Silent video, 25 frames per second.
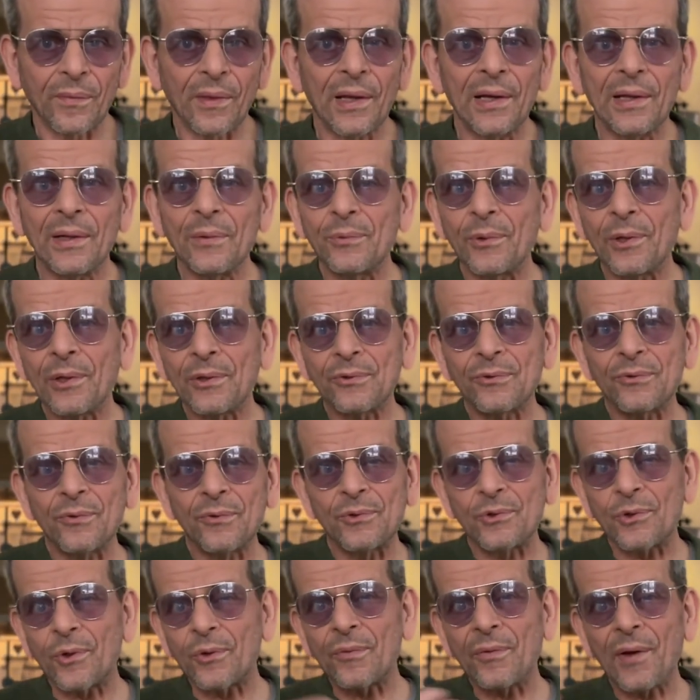It will
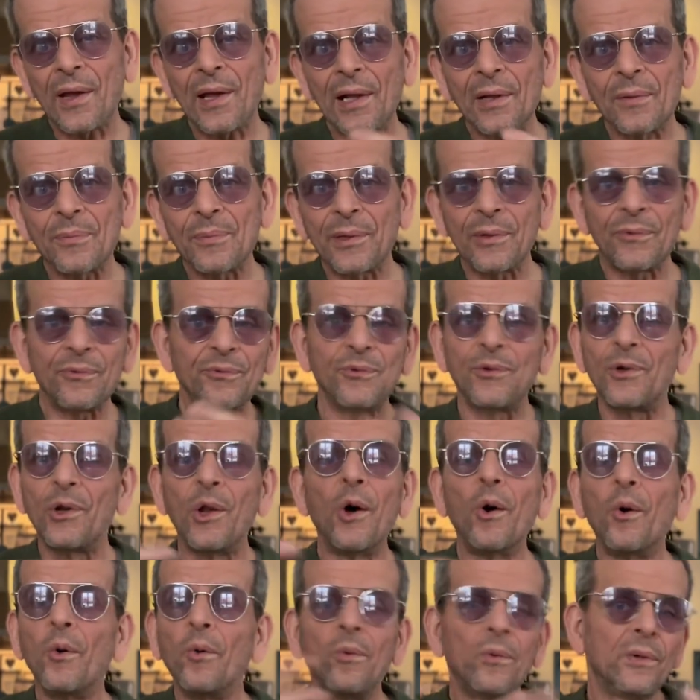sort of help it
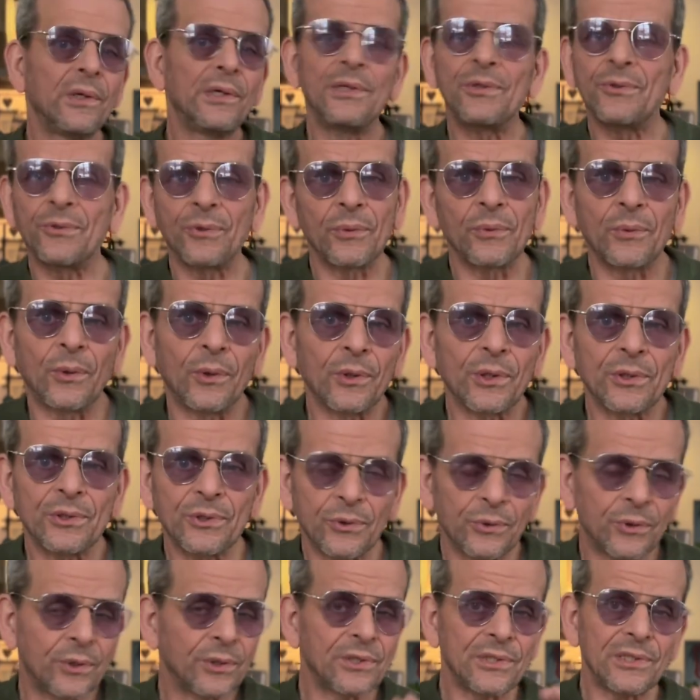flow into the water
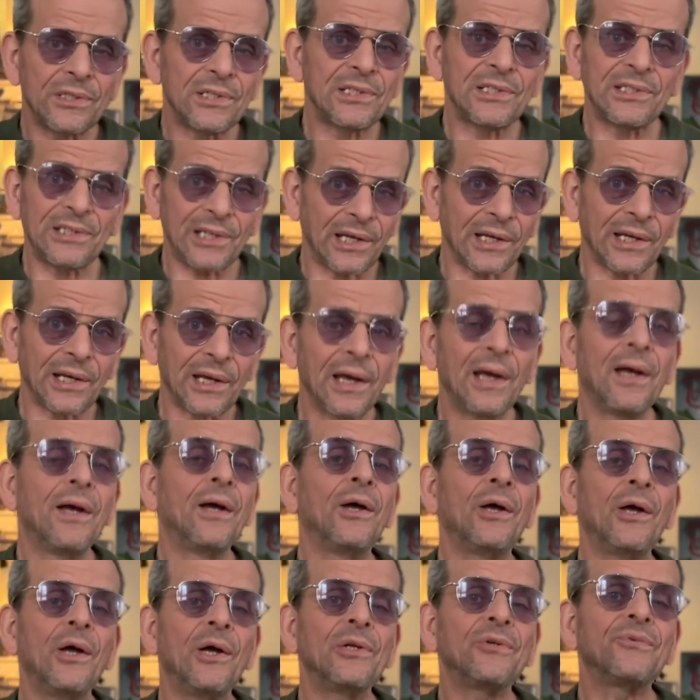so it doesn't sink
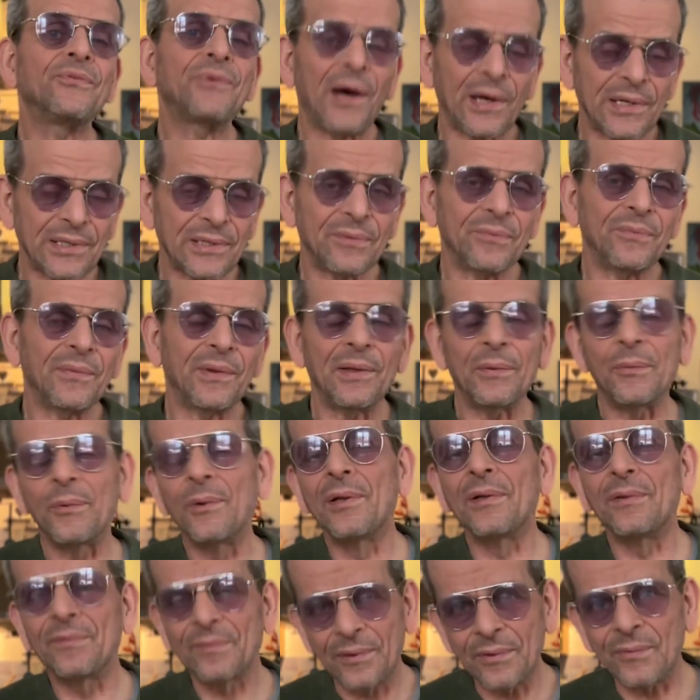as fast. It
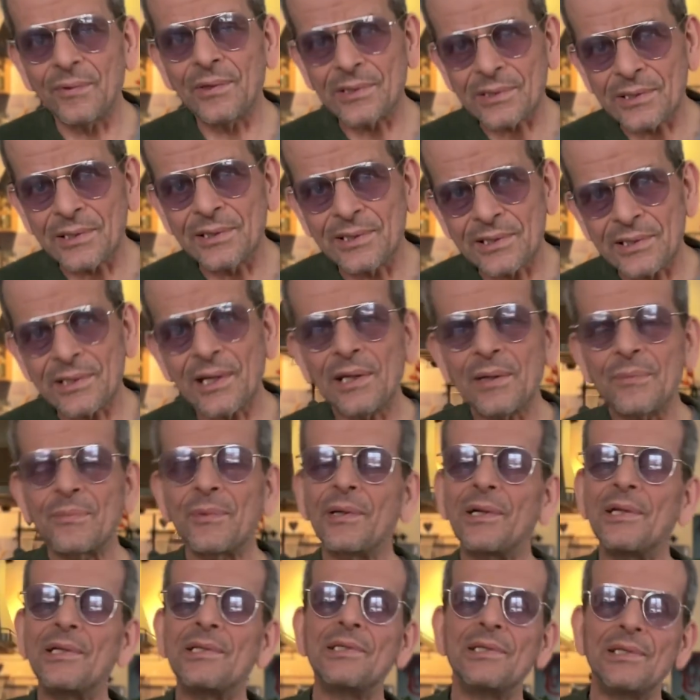will eventually sink,
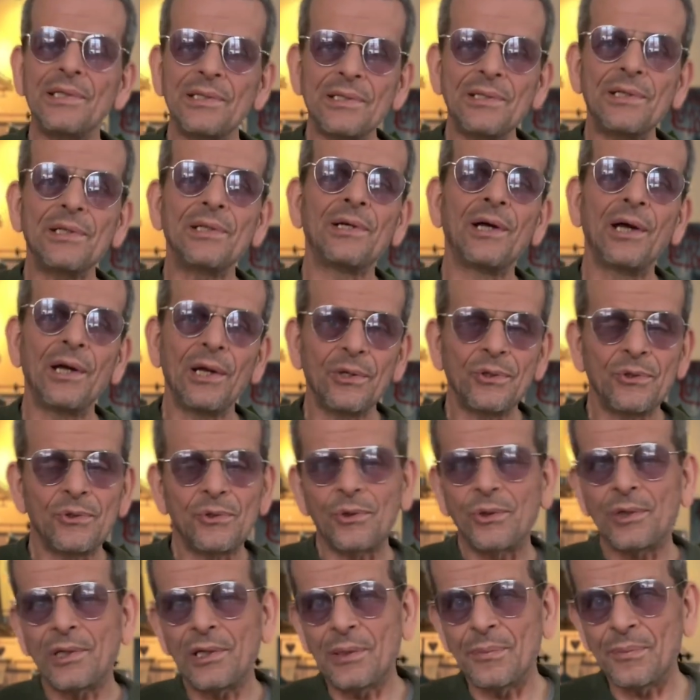but it's easier to
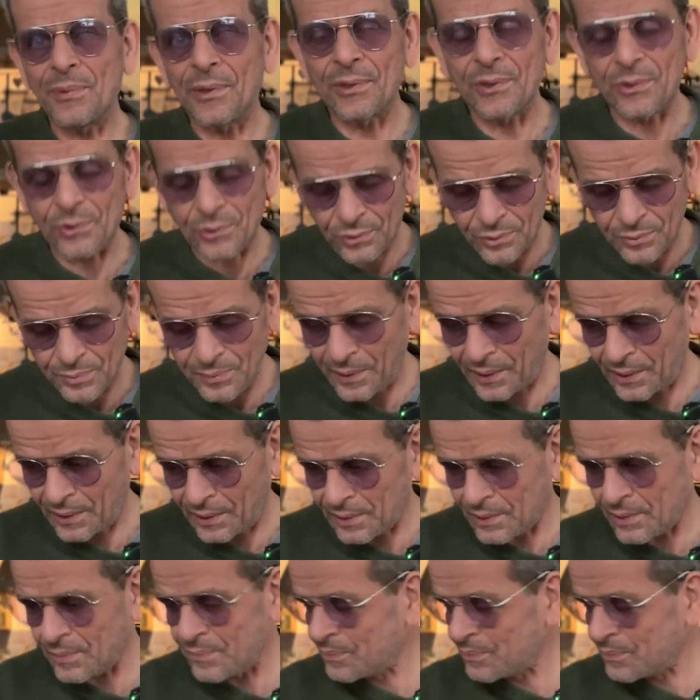keep it suspended.